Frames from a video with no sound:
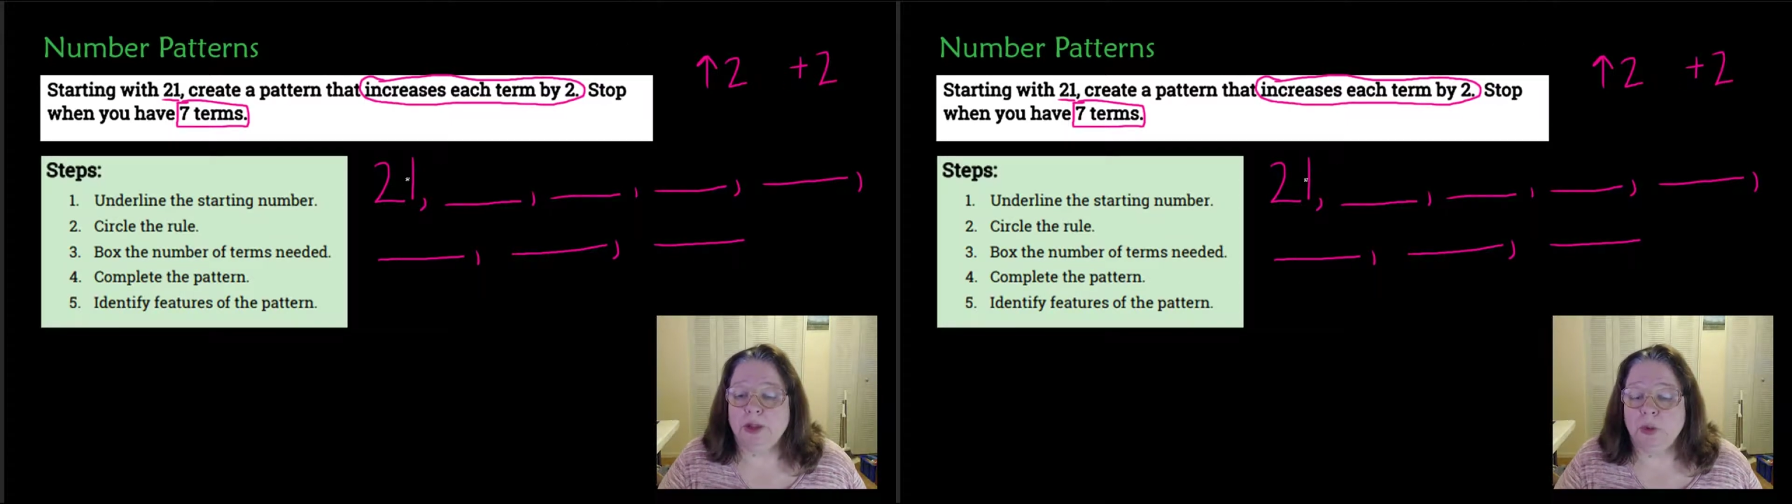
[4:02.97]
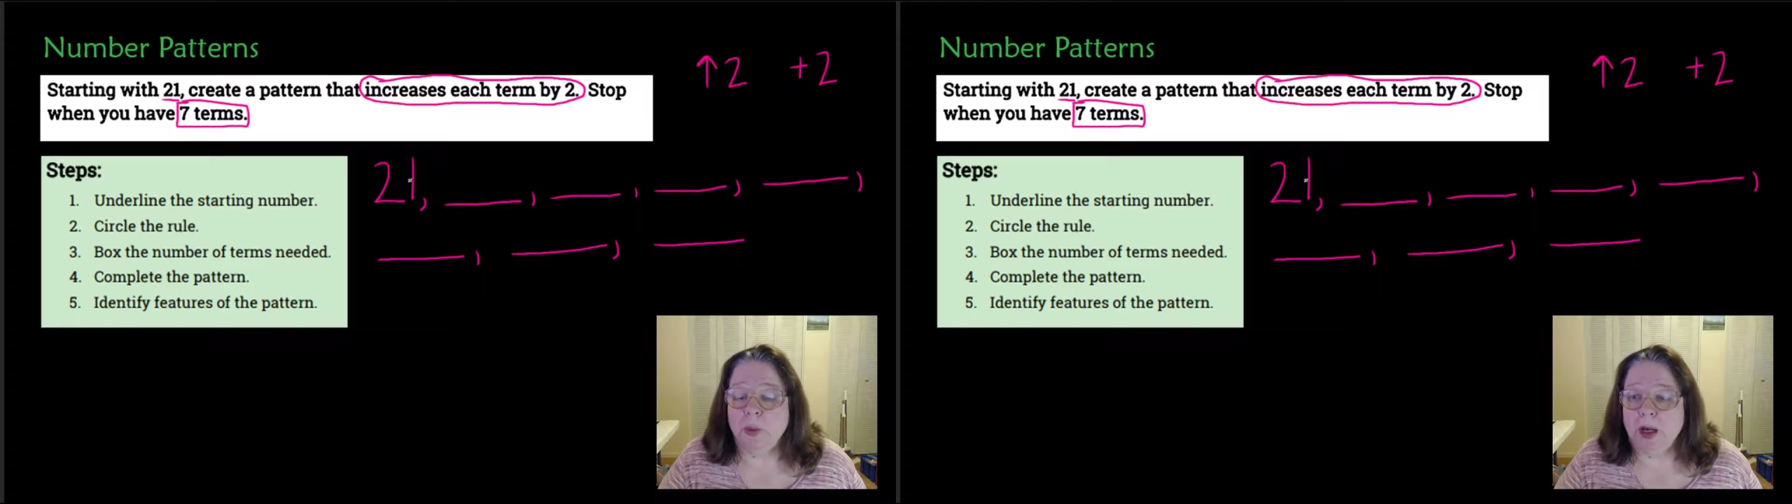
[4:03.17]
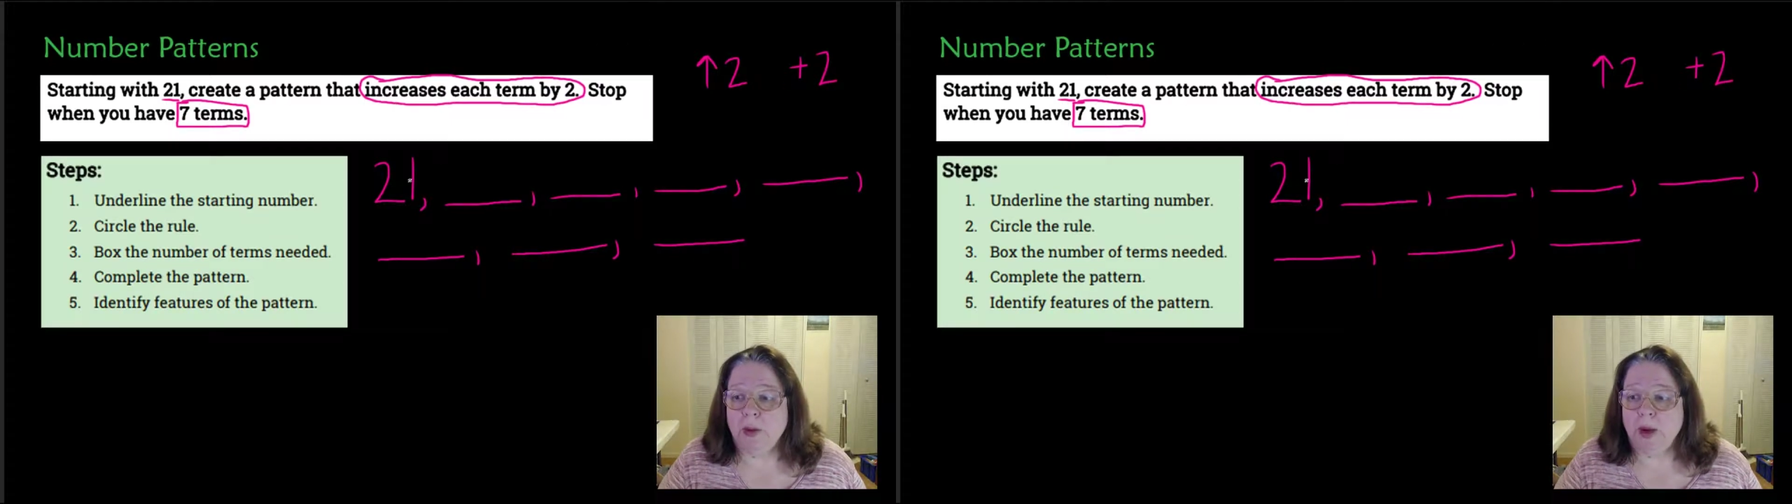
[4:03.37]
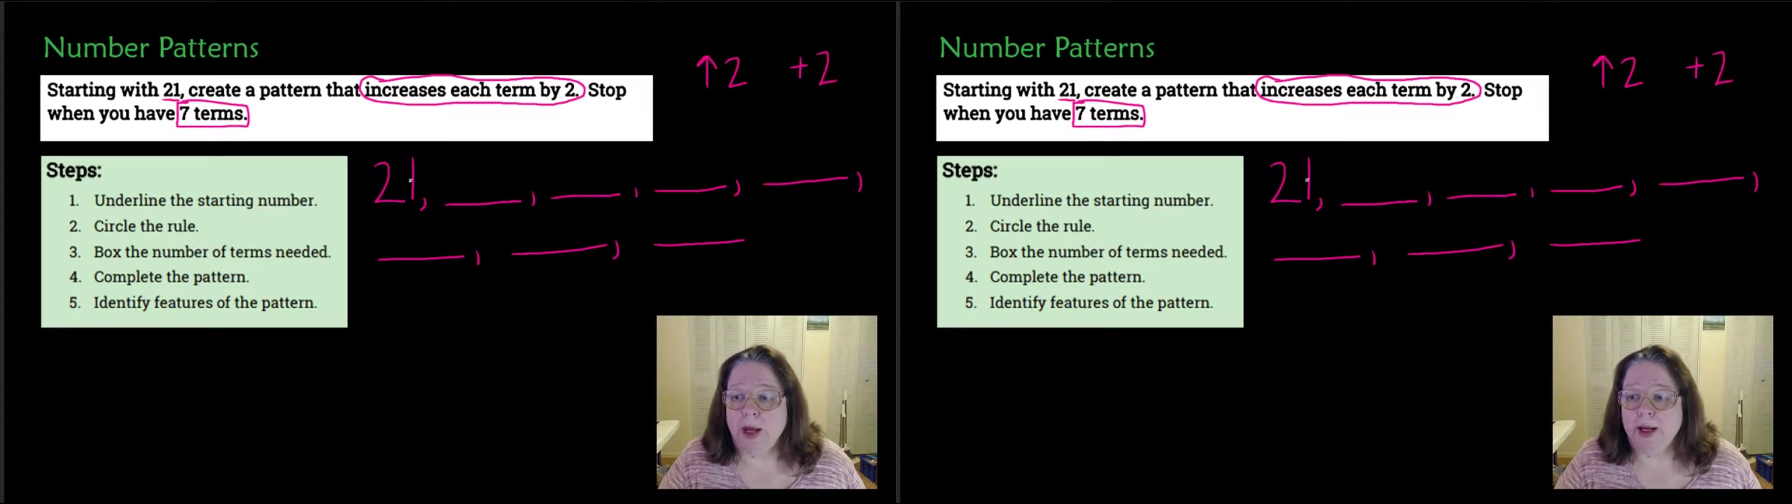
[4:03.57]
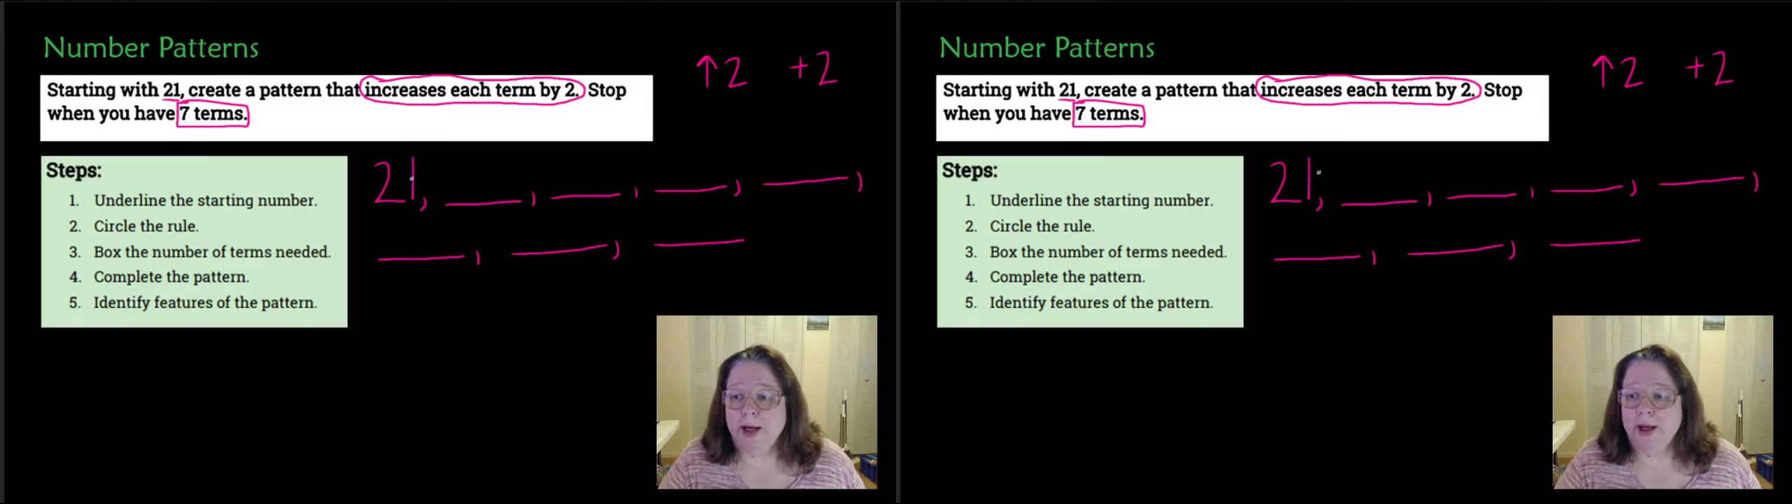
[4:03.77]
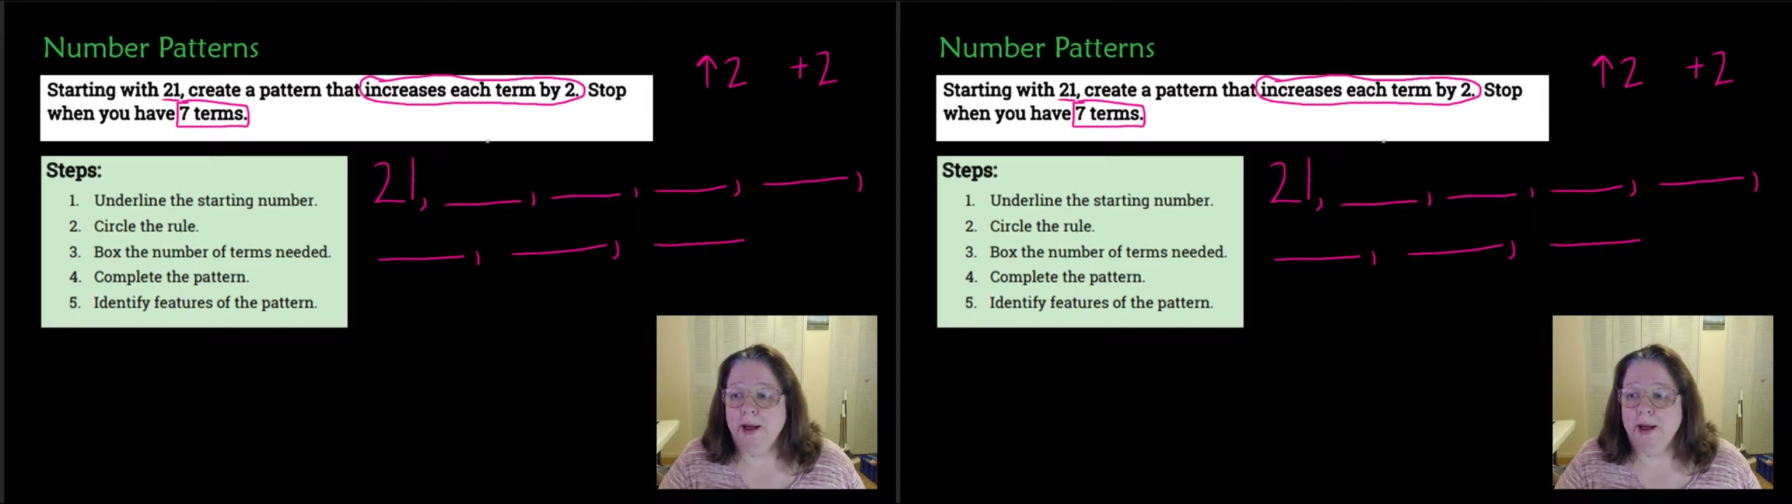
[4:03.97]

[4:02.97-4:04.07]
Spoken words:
21